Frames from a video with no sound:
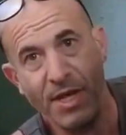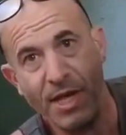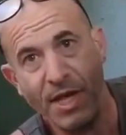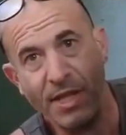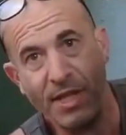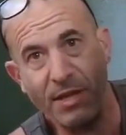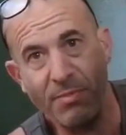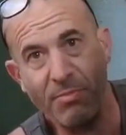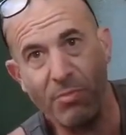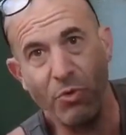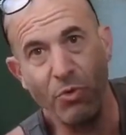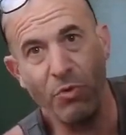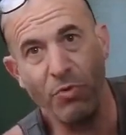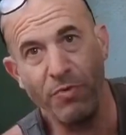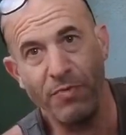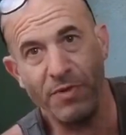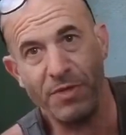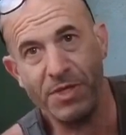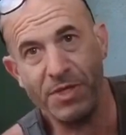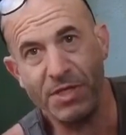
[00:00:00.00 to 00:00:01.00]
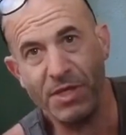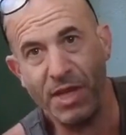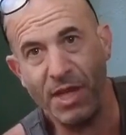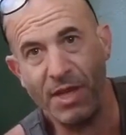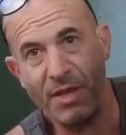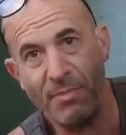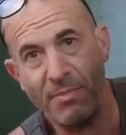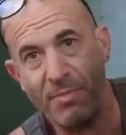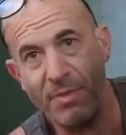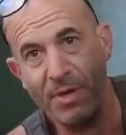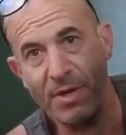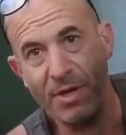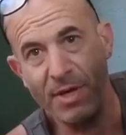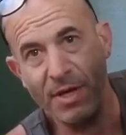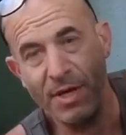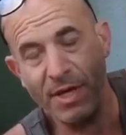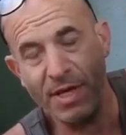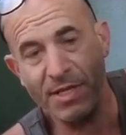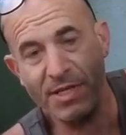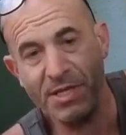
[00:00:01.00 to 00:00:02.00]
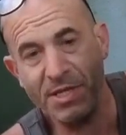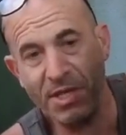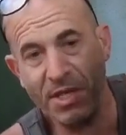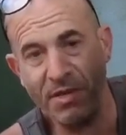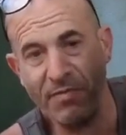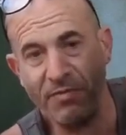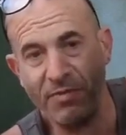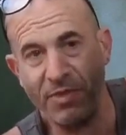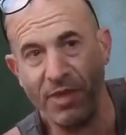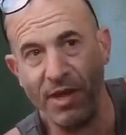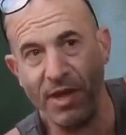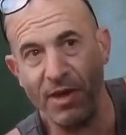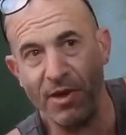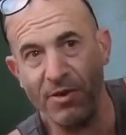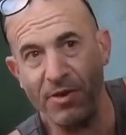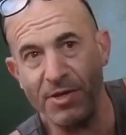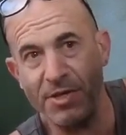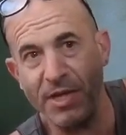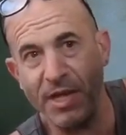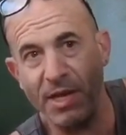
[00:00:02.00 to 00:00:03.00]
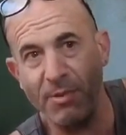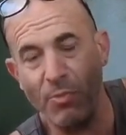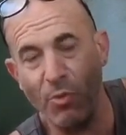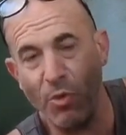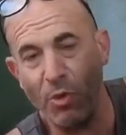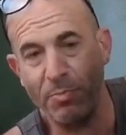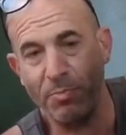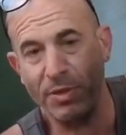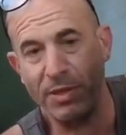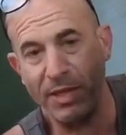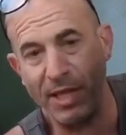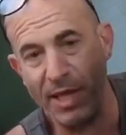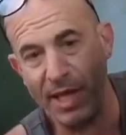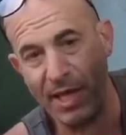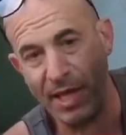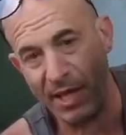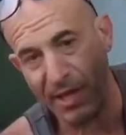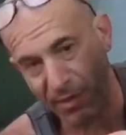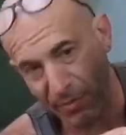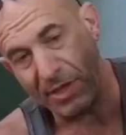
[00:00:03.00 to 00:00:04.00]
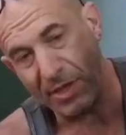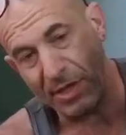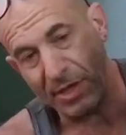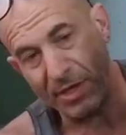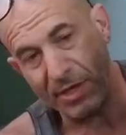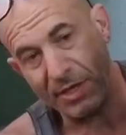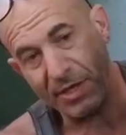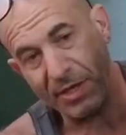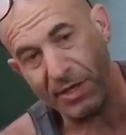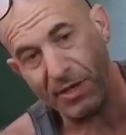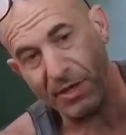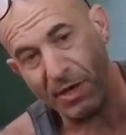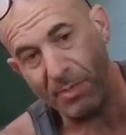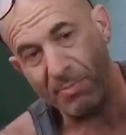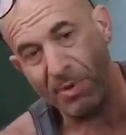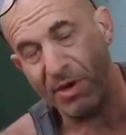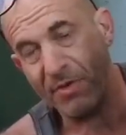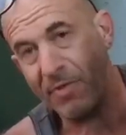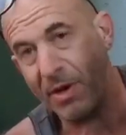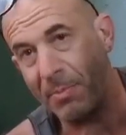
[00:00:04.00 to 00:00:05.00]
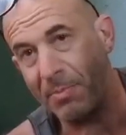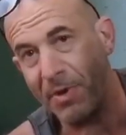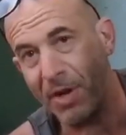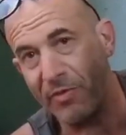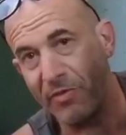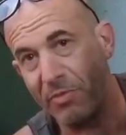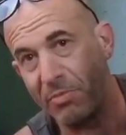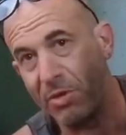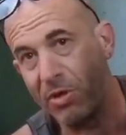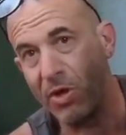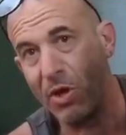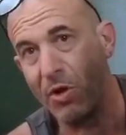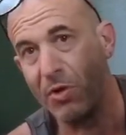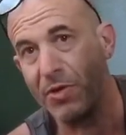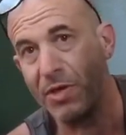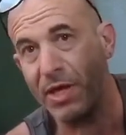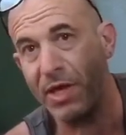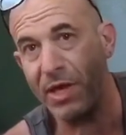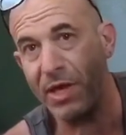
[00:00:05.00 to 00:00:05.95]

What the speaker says: and then move the stem and see if there is any more play in the above or below the